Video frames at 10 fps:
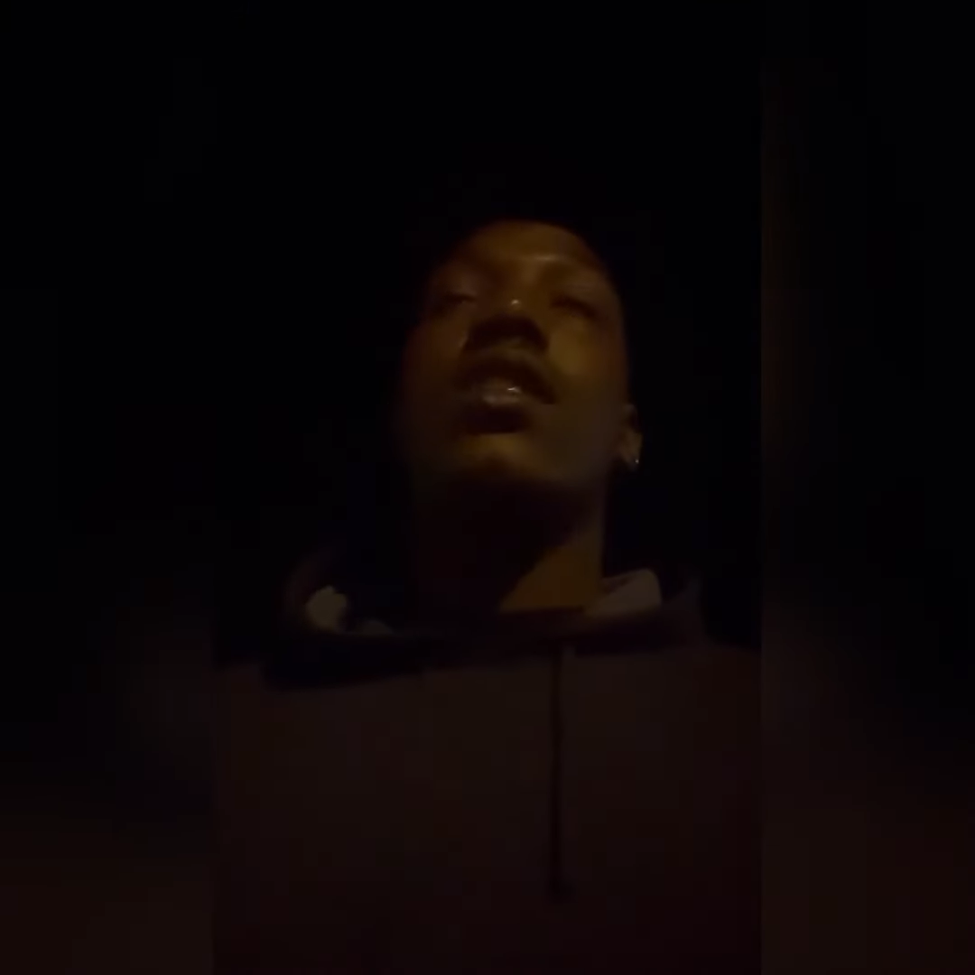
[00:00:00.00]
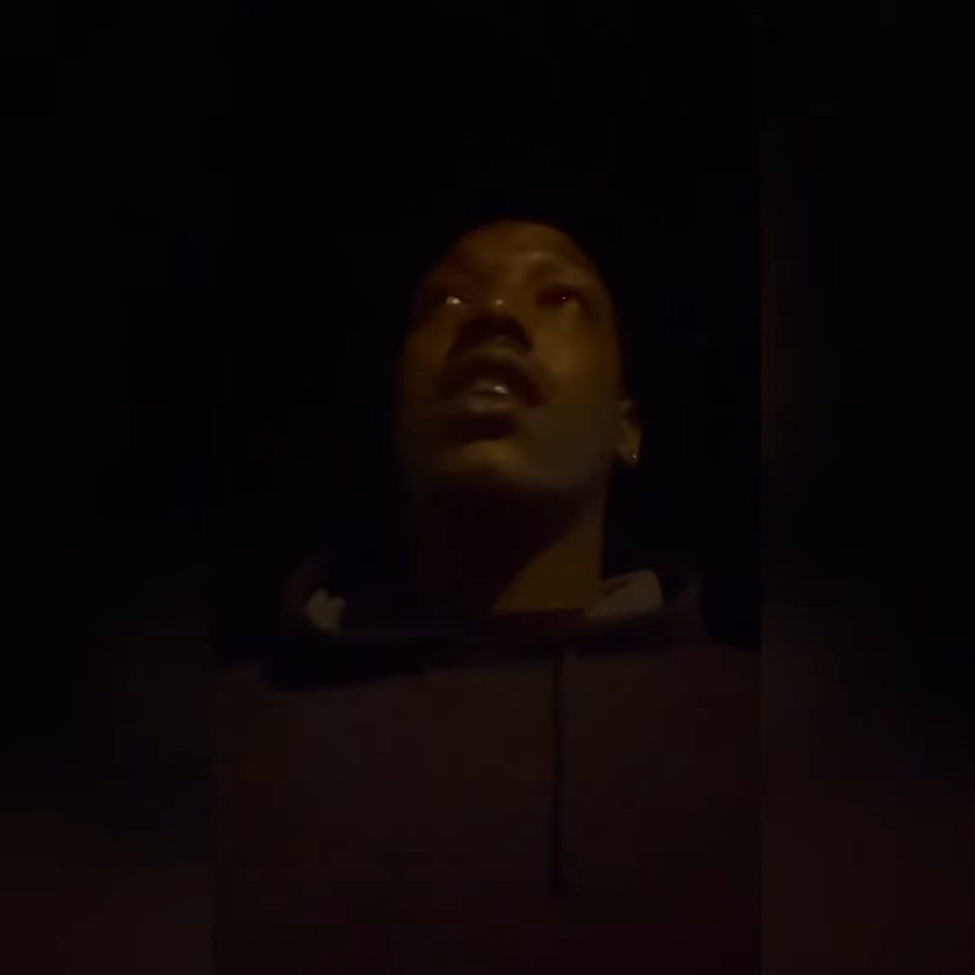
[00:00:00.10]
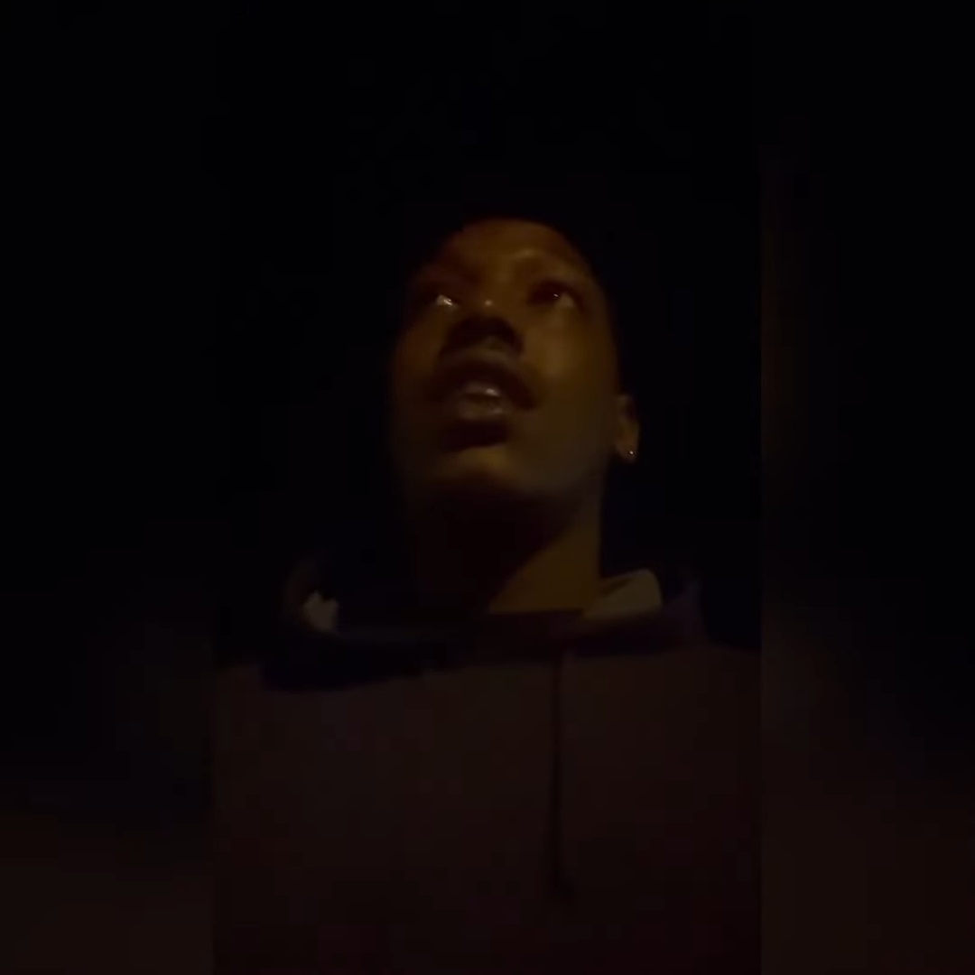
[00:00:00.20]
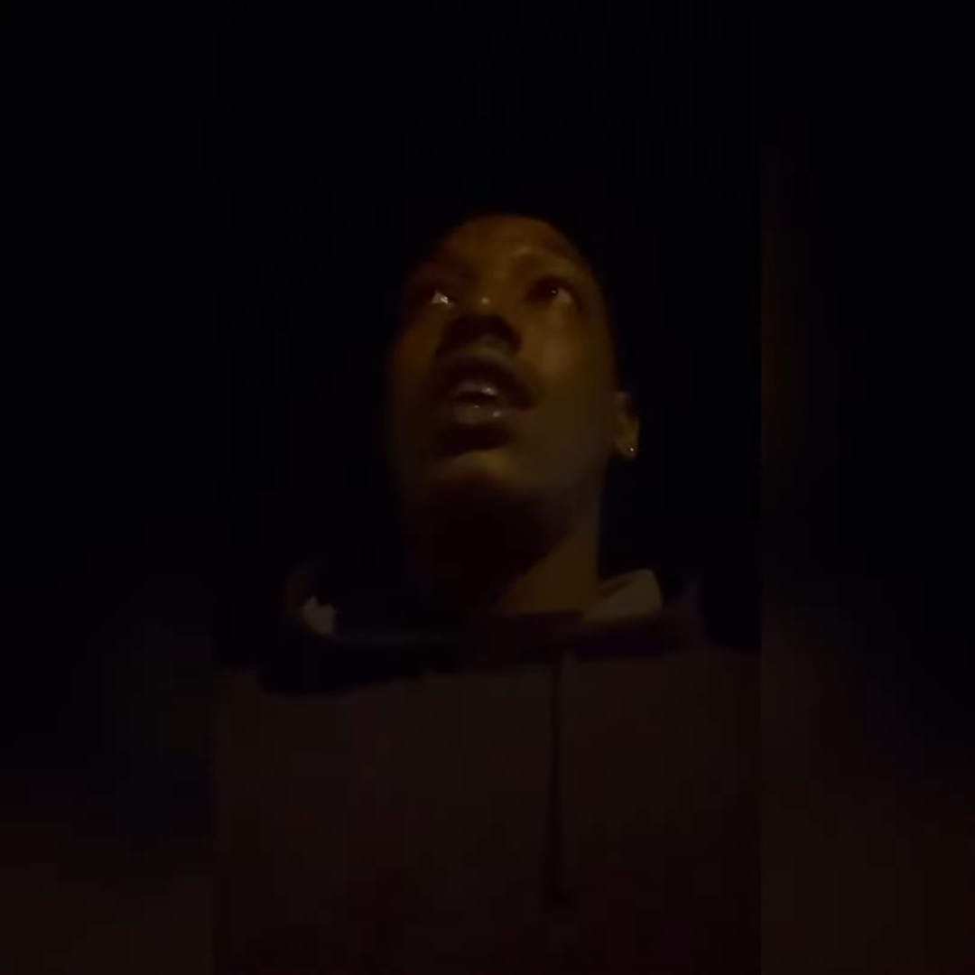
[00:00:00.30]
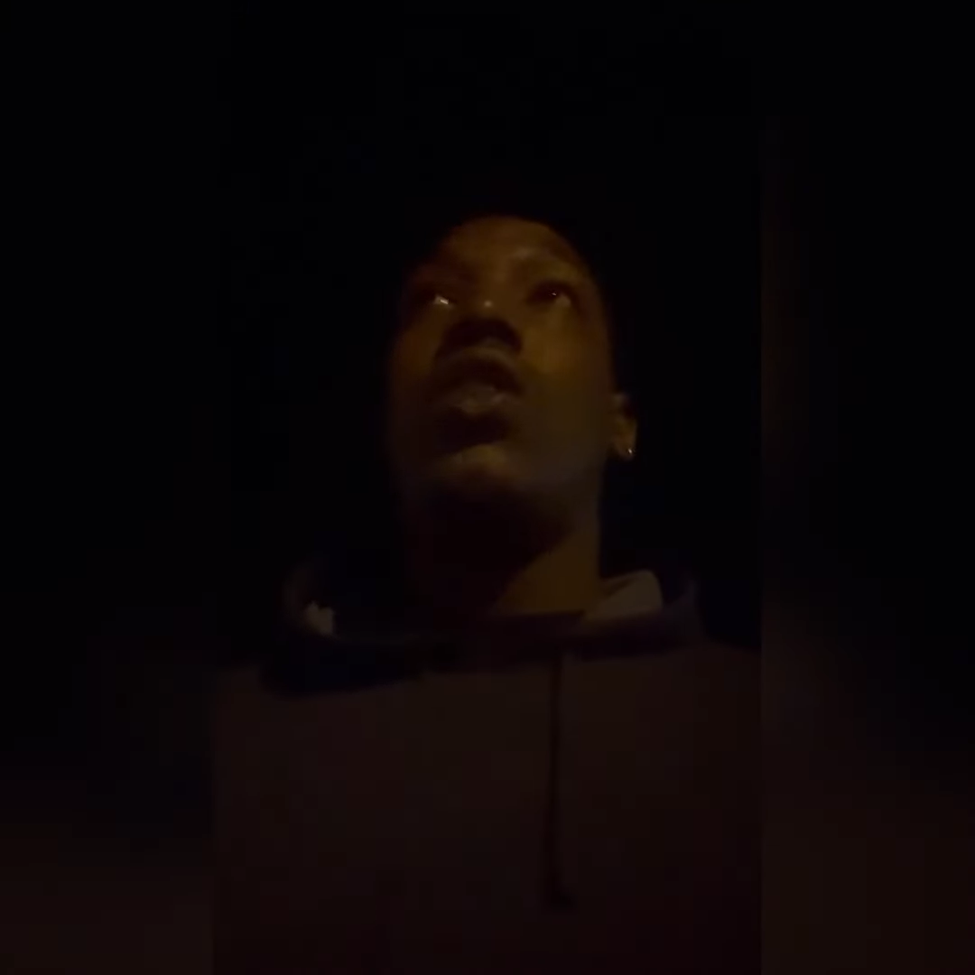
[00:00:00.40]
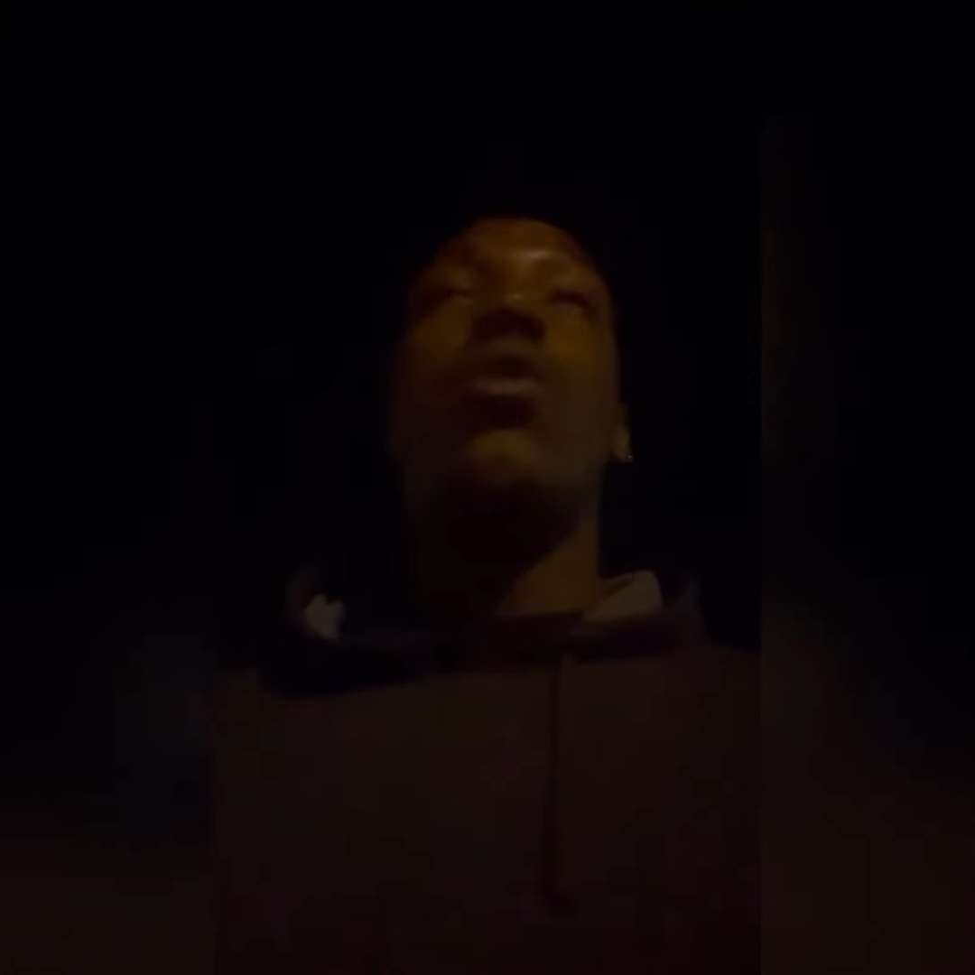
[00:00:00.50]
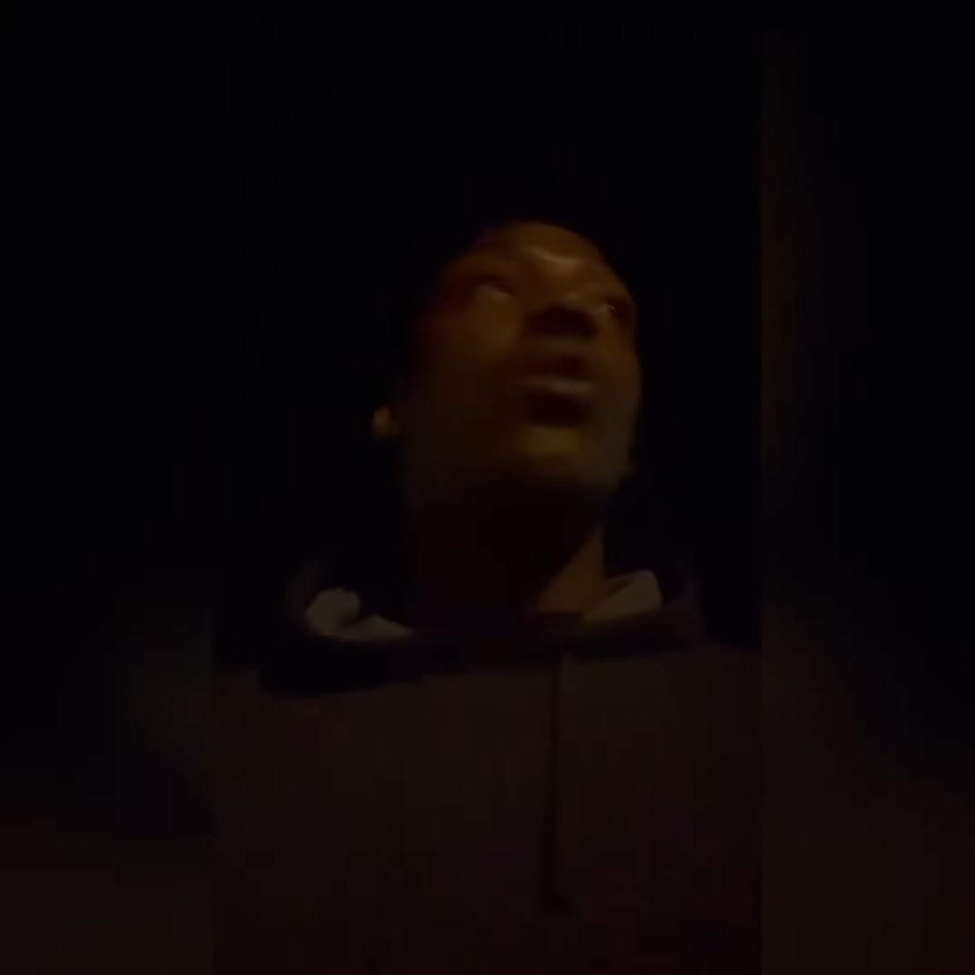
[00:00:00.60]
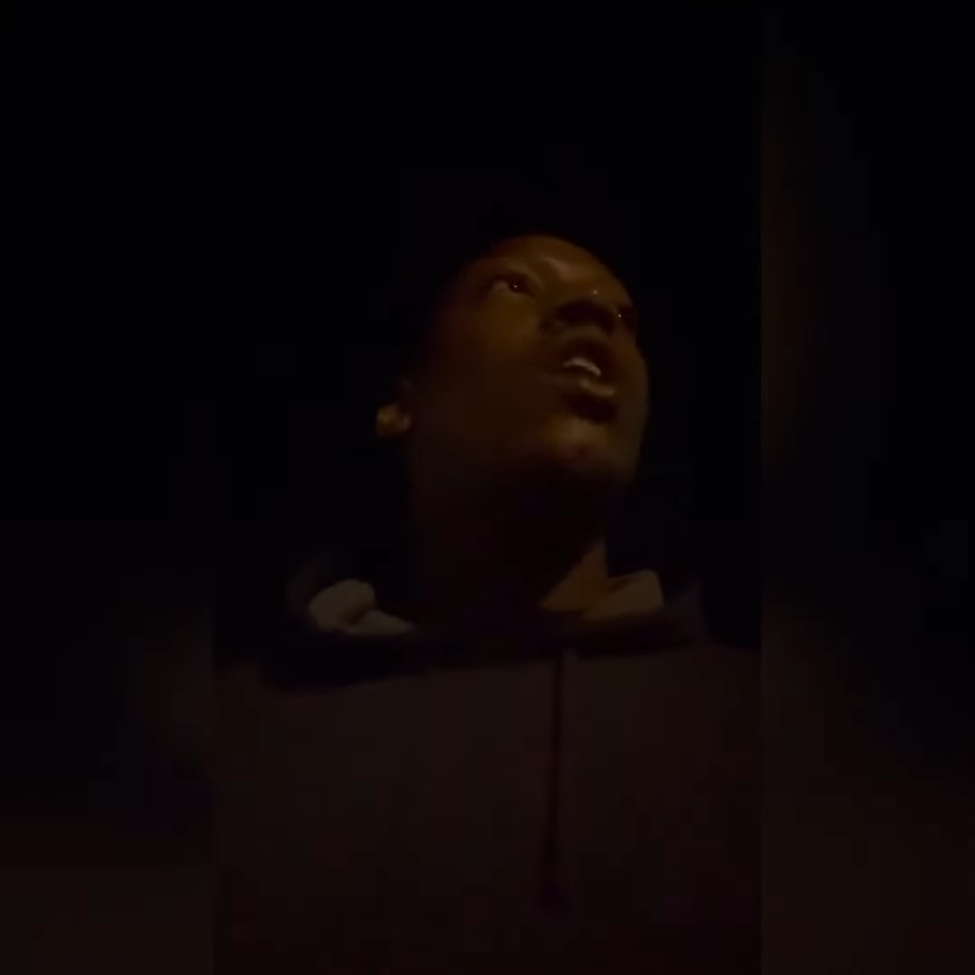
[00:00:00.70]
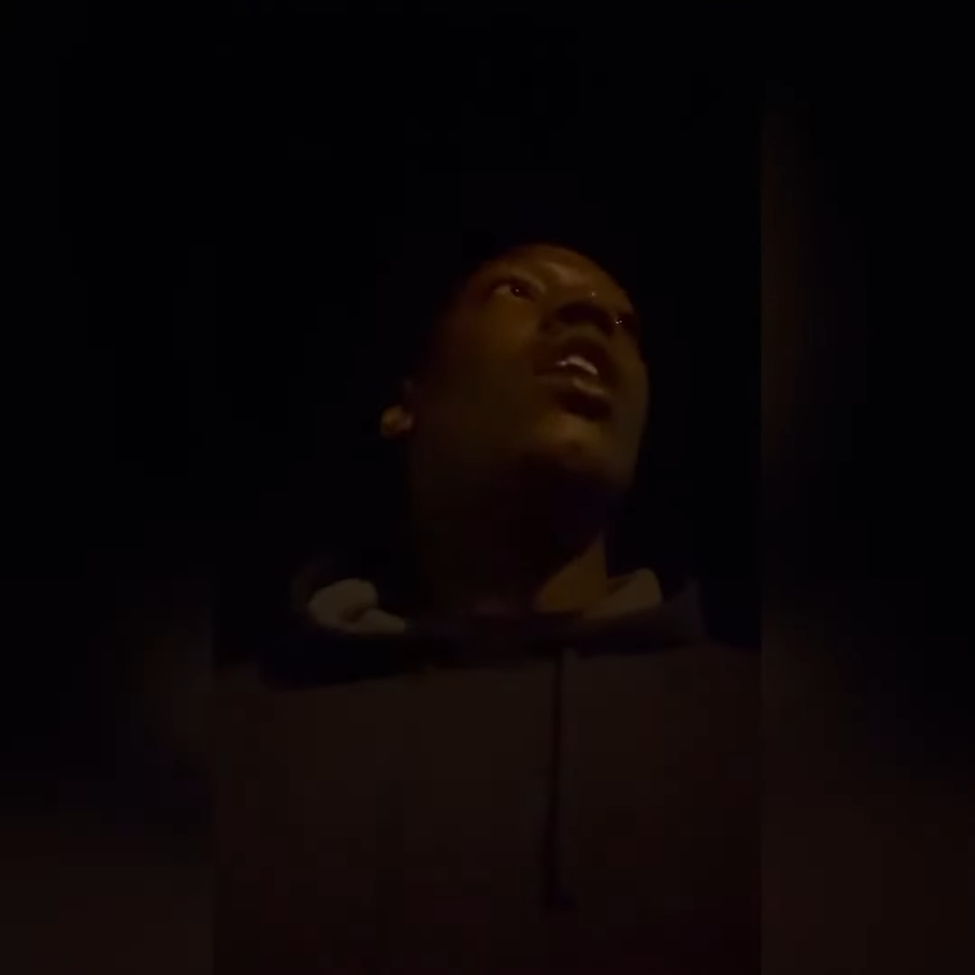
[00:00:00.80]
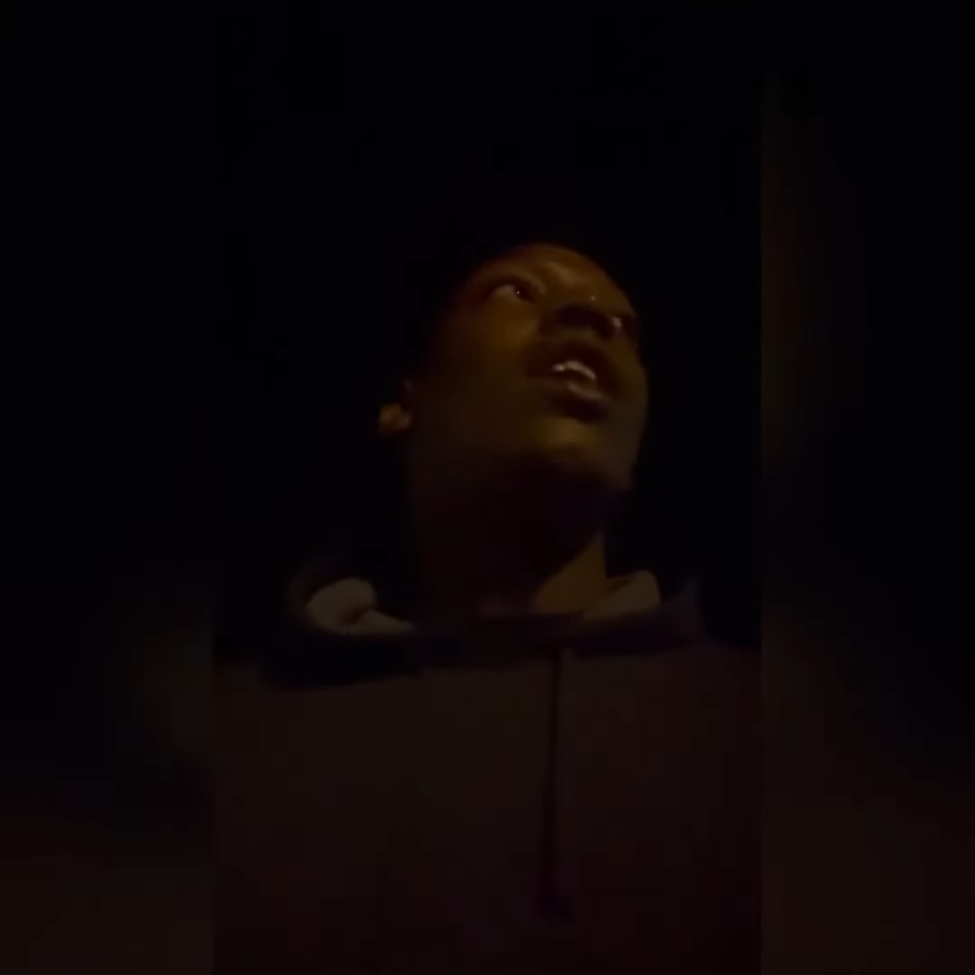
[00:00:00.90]
illegal.
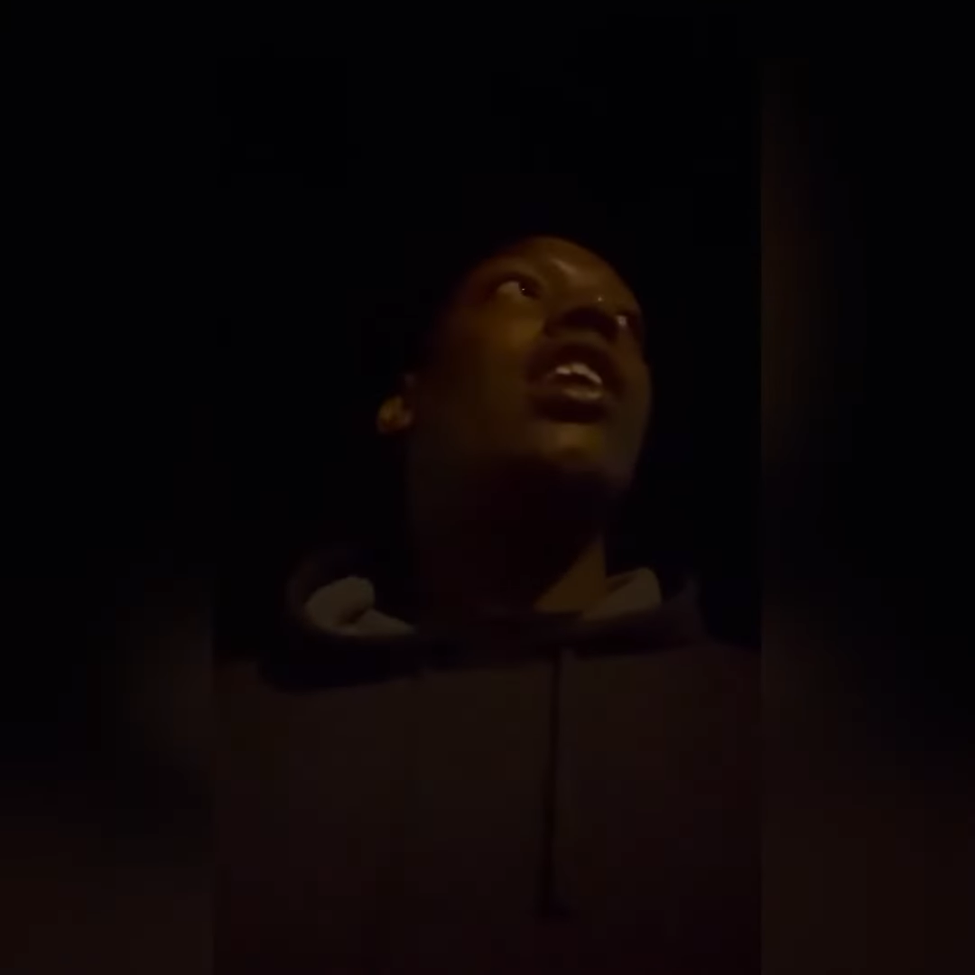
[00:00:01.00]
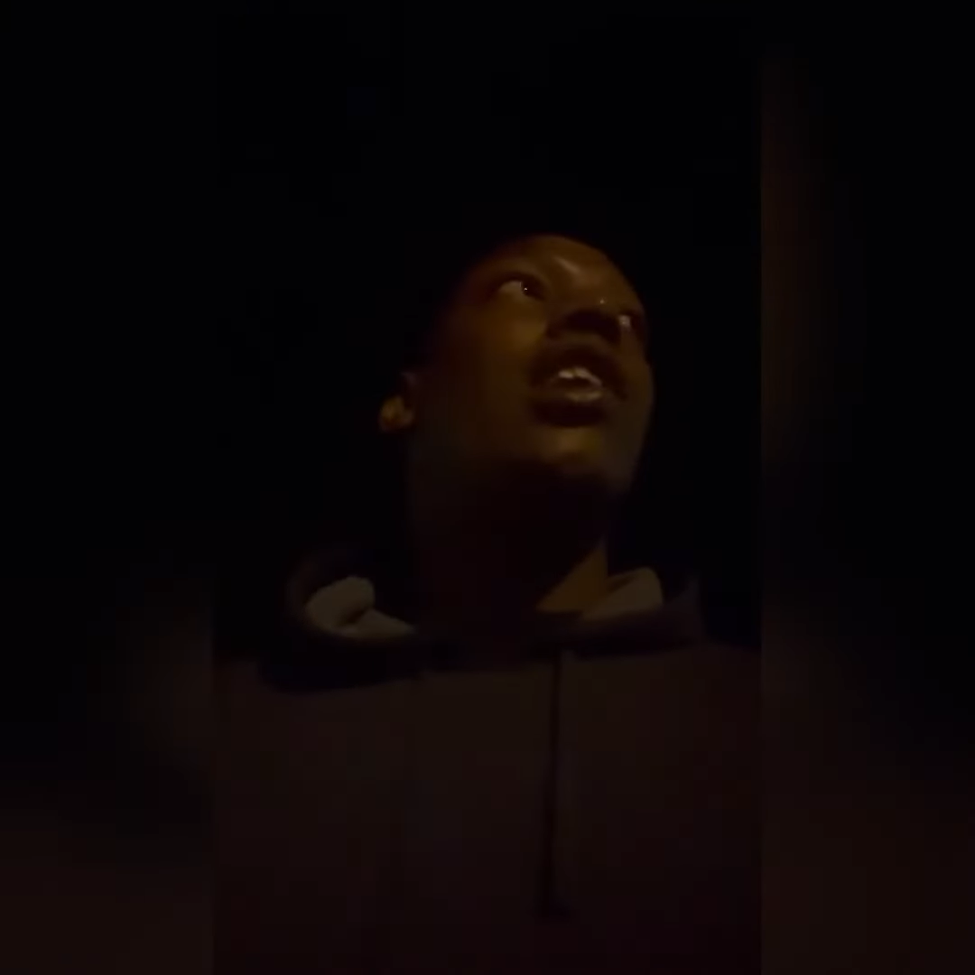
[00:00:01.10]
You